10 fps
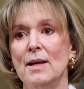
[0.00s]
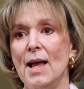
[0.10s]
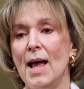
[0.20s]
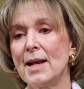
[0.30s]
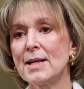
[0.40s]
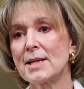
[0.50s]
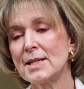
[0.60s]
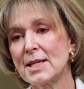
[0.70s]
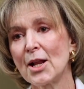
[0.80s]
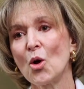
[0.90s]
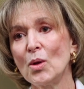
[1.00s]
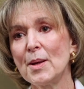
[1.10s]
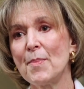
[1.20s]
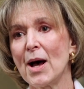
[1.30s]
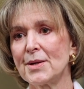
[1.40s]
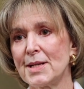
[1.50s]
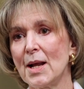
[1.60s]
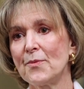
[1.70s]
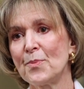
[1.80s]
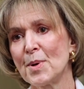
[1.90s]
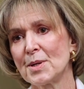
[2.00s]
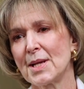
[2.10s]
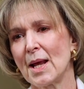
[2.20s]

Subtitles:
And as I said, only about 10%,